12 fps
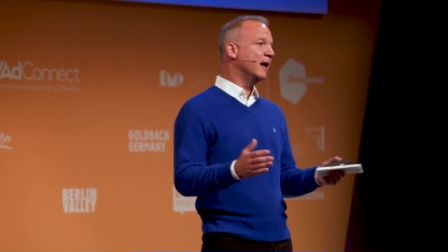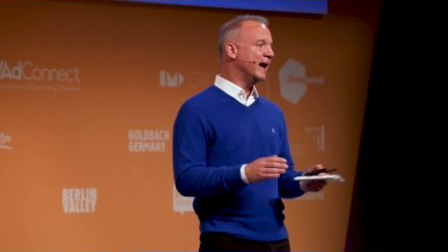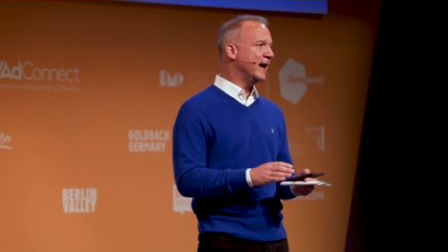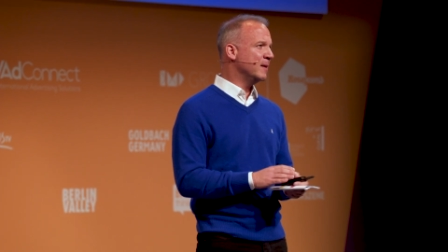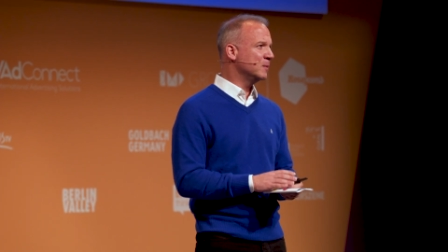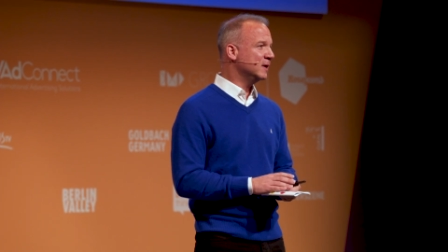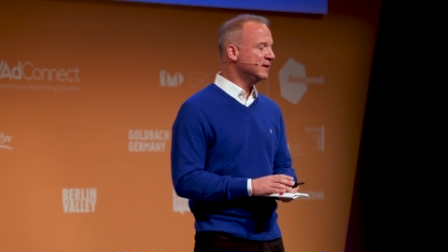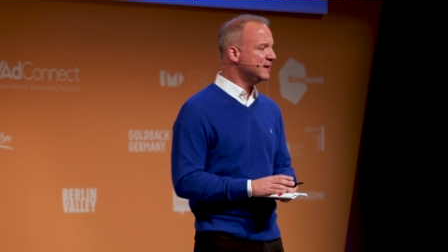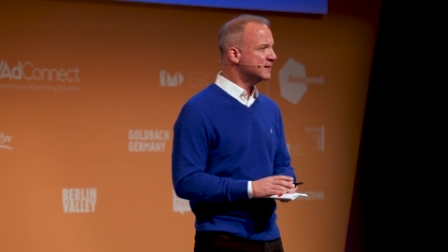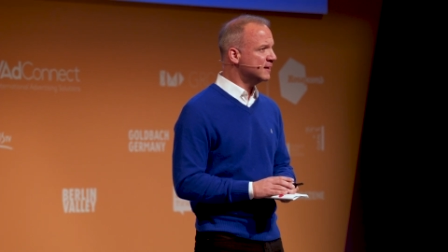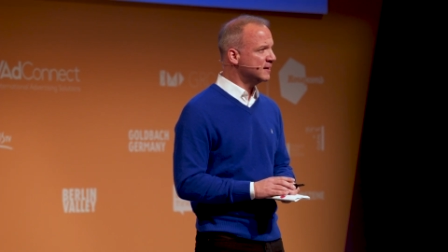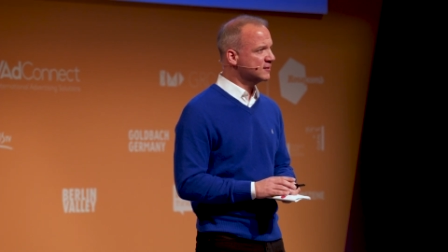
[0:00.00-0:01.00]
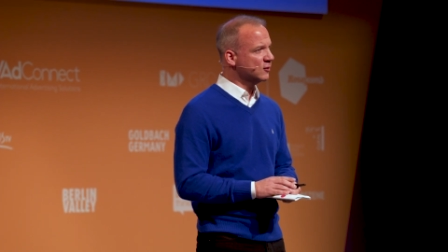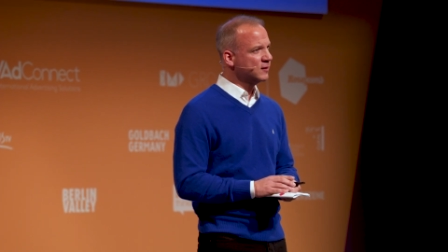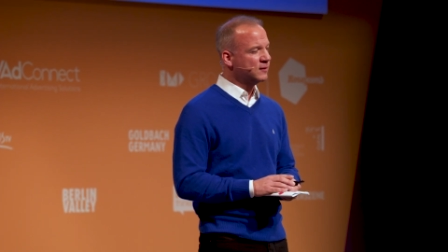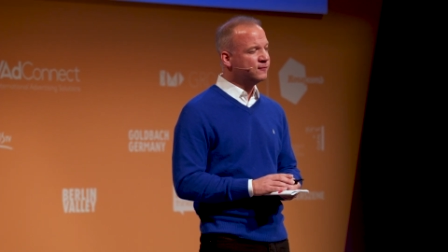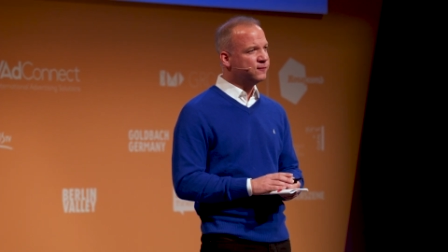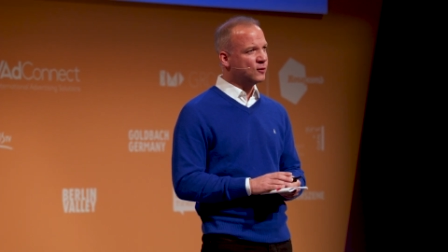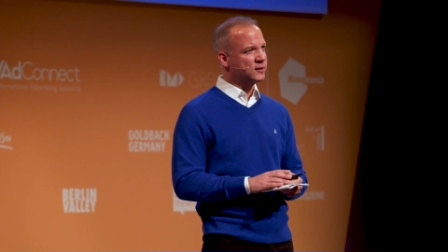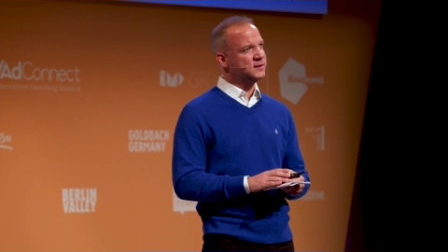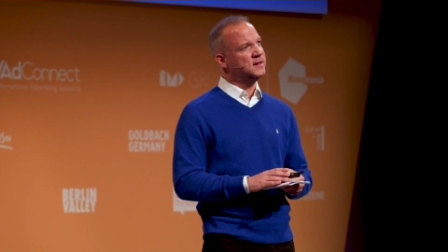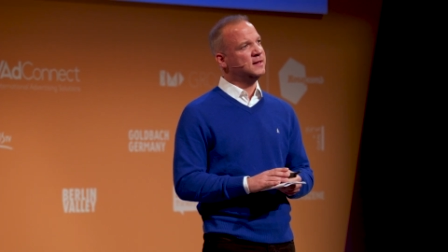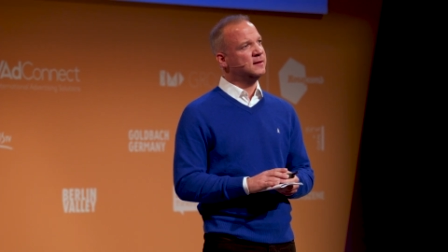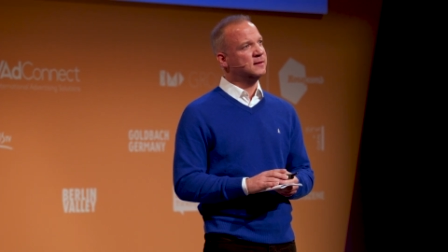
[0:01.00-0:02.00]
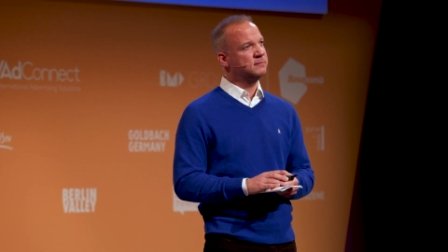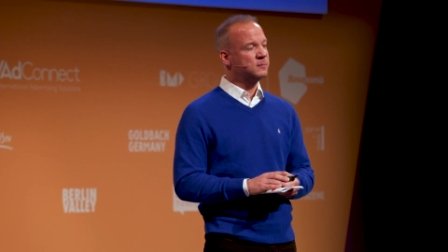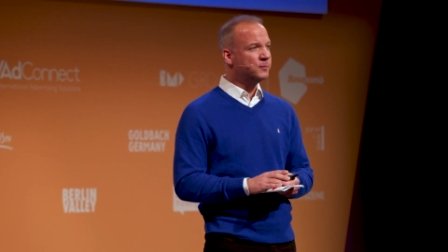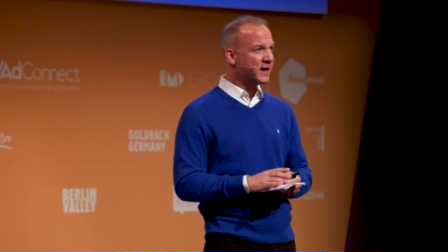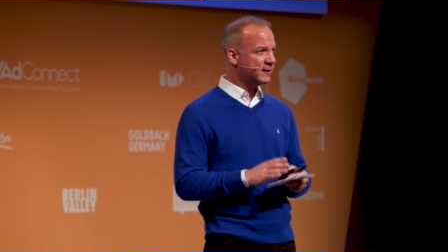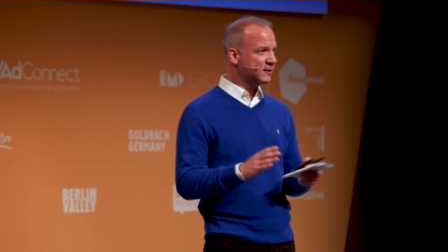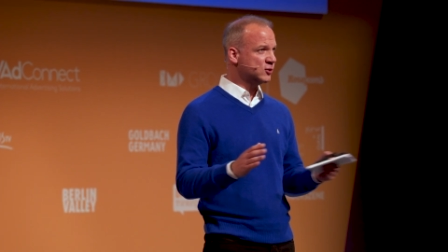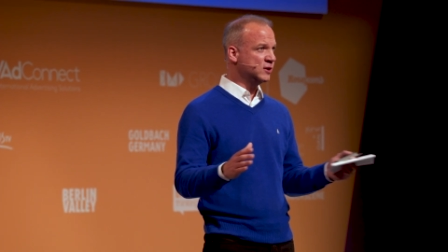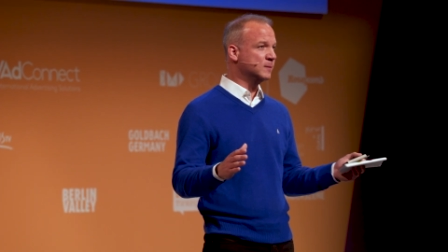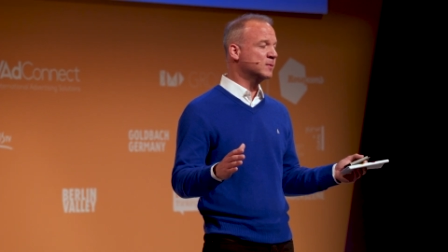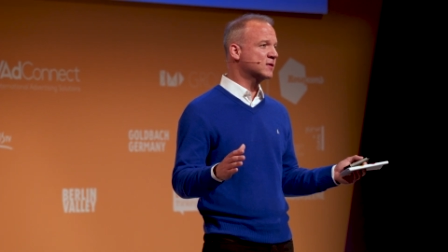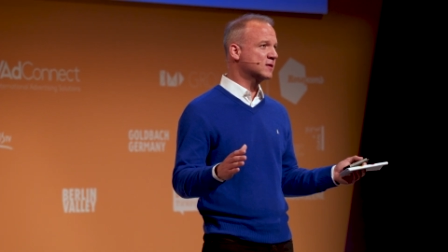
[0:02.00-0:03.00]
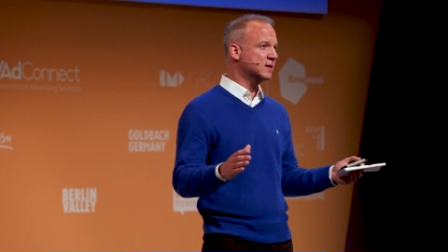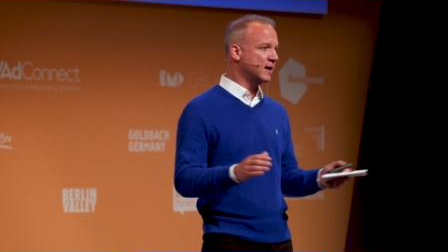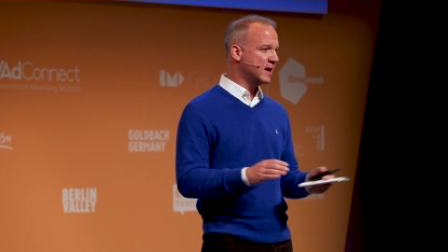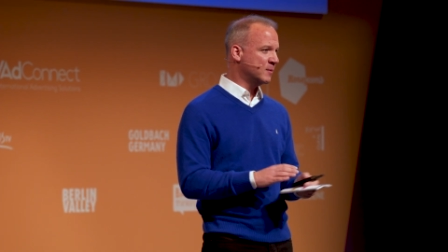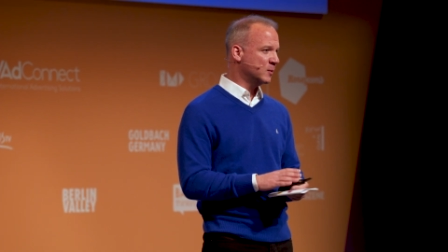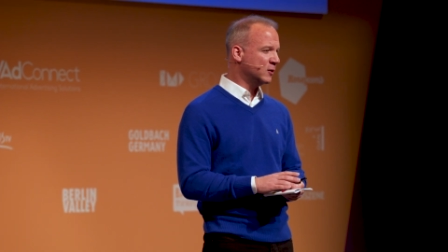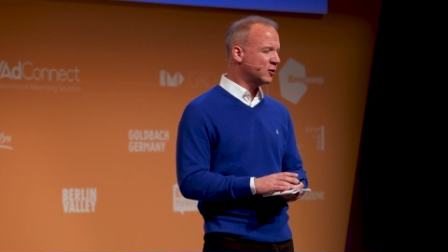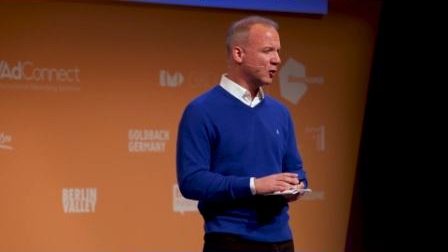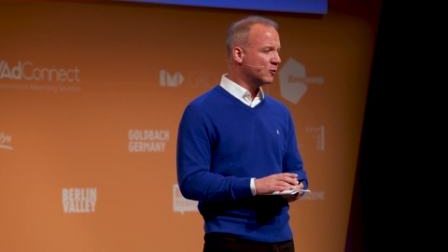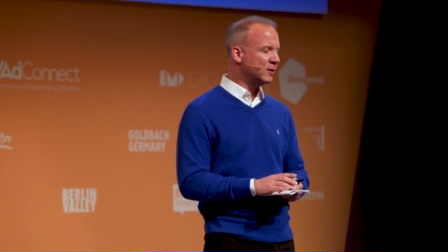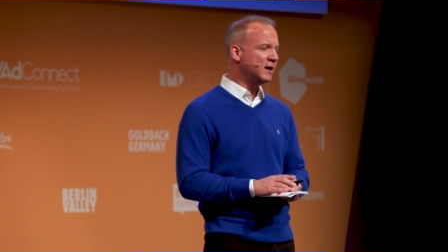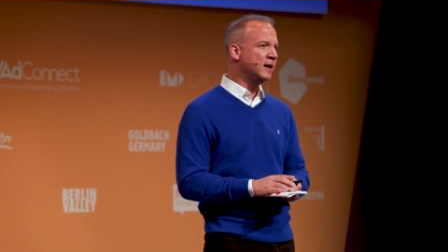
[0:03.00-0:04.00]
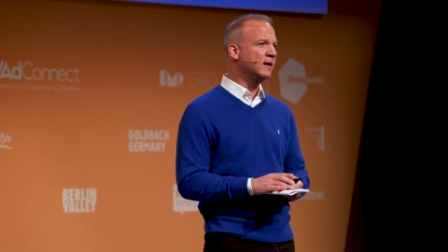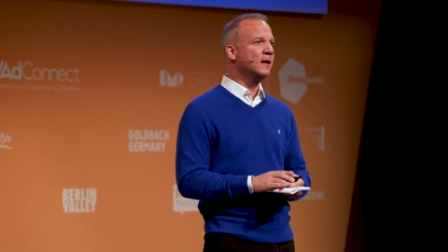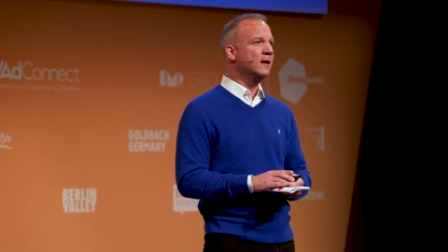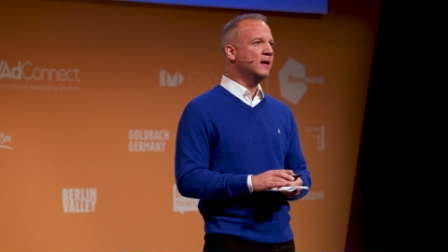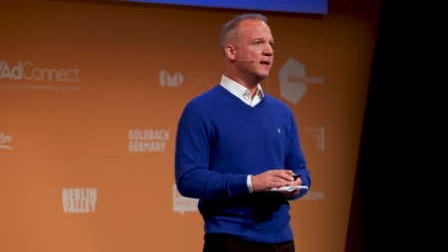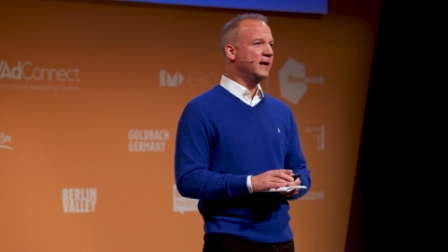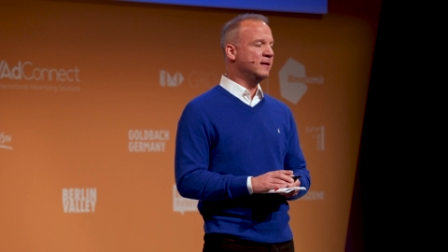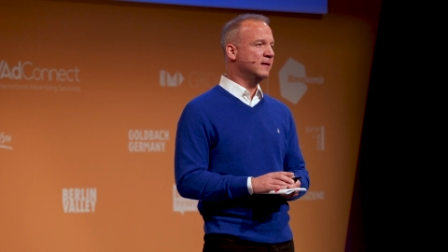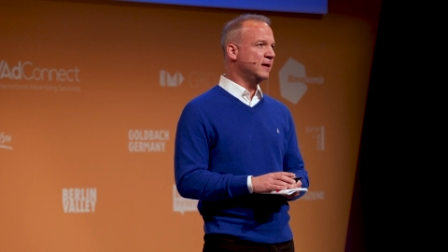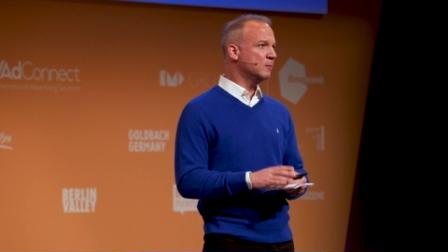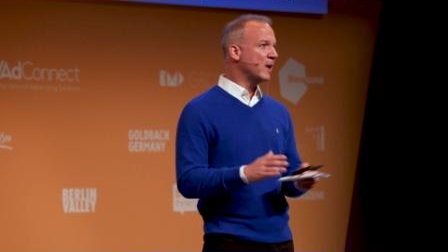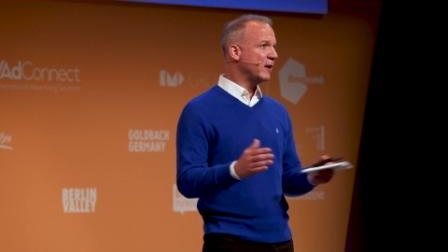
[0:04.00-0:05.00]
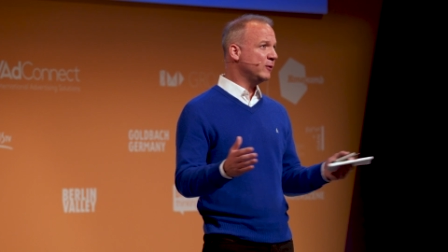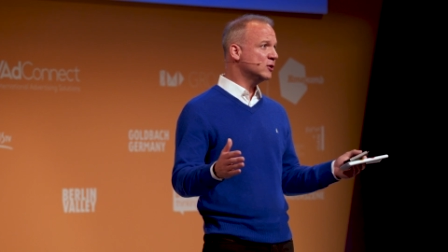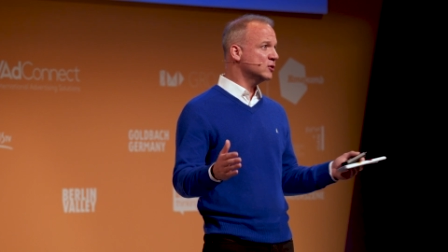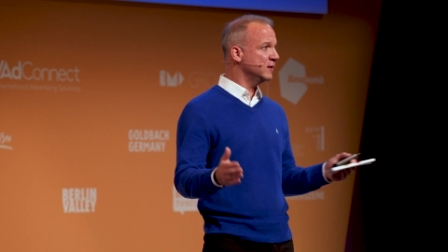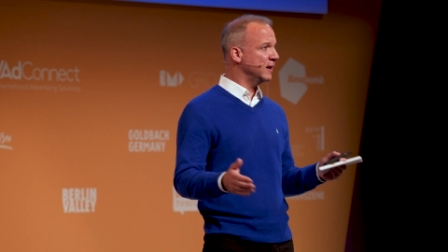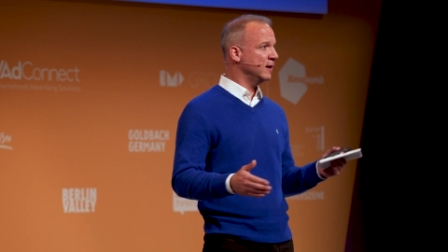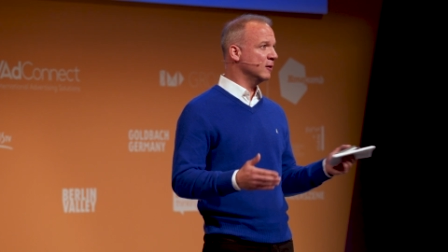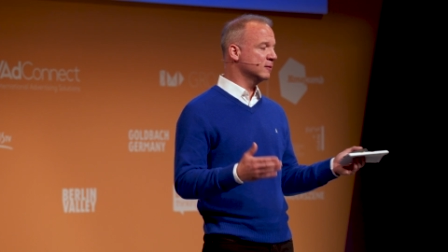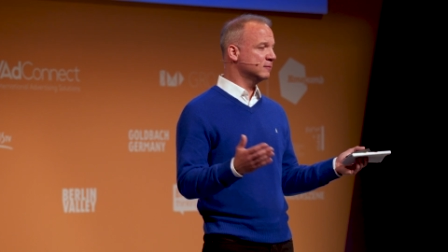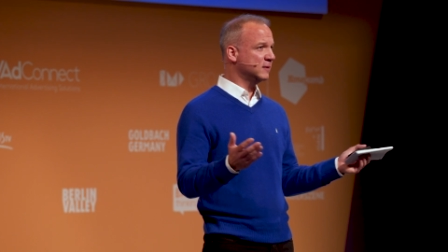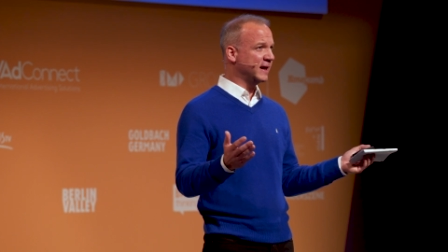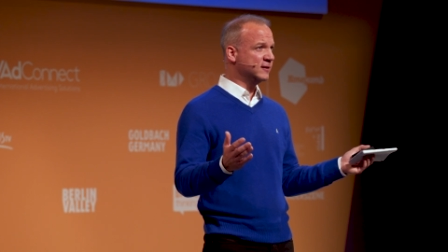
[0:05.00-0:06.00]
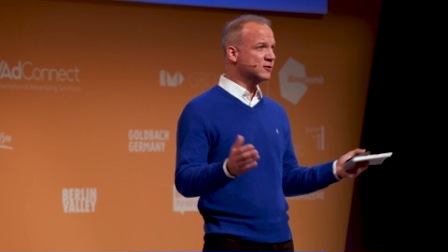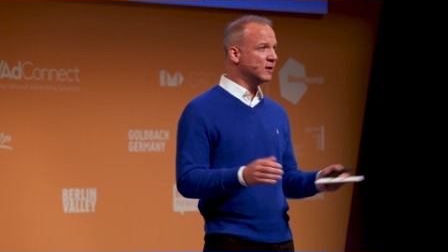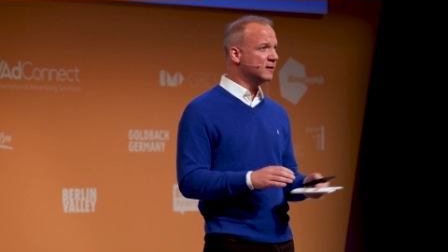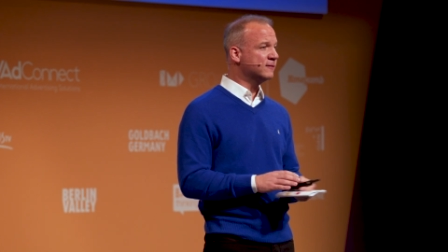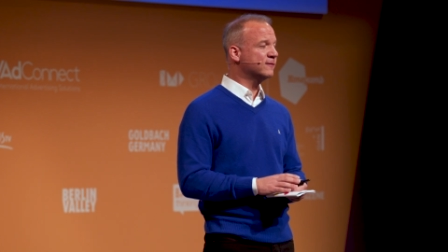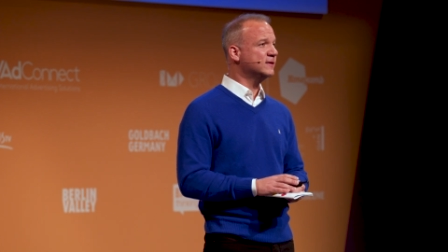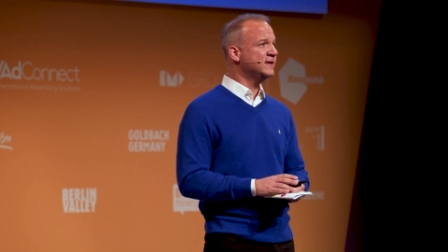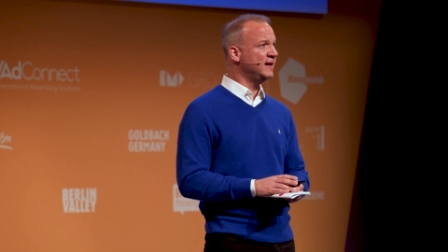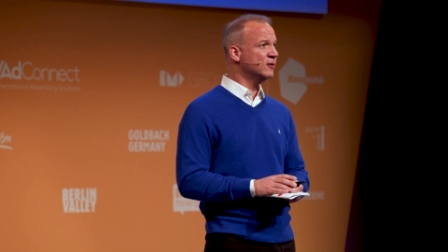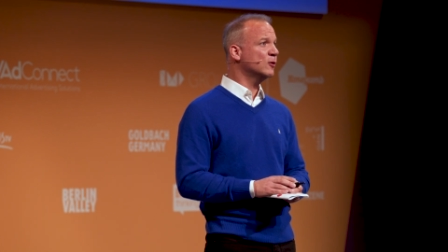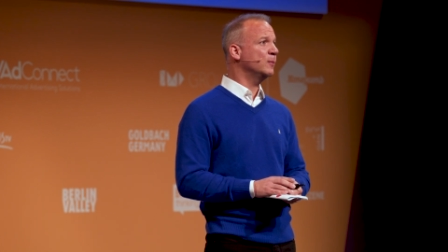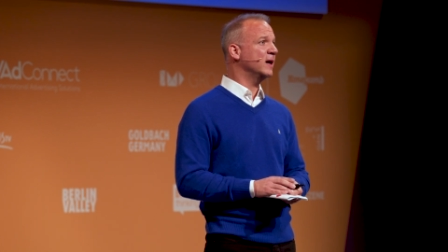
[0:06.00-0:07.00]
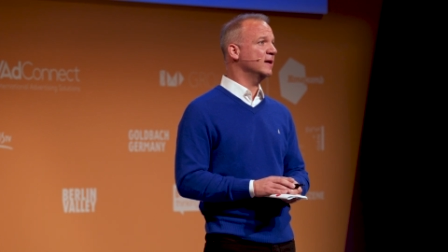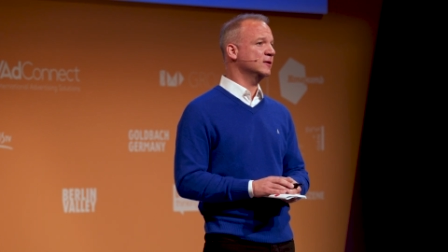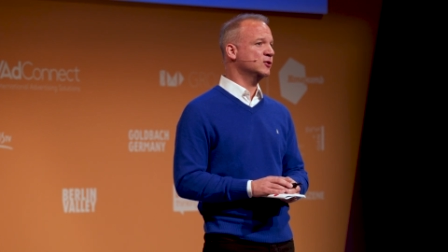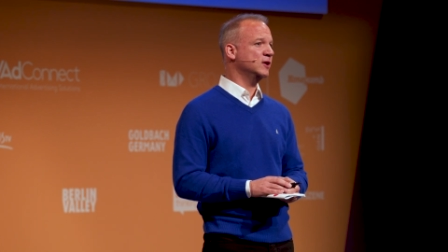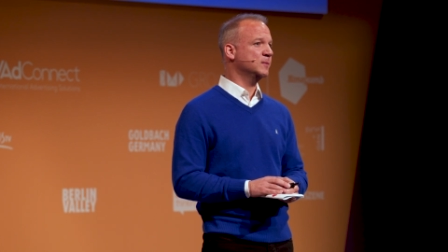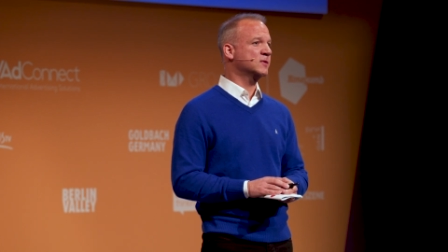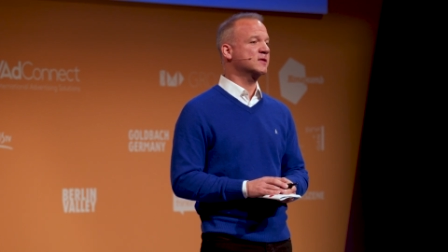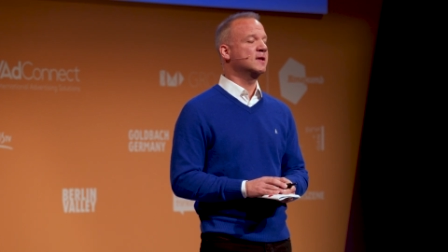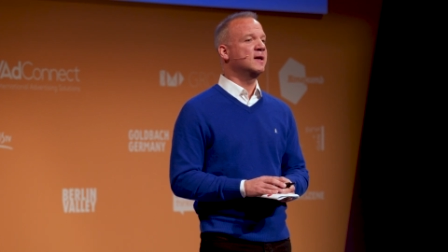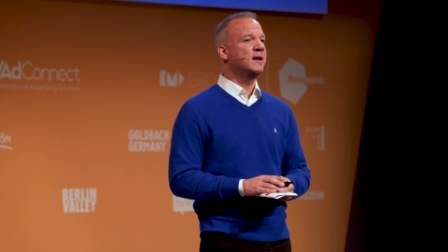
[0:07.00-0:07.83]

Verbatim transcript: Um, Deezer has over 40 partnerships um, globally. In, in my region, there are around like 12 telco partnerships.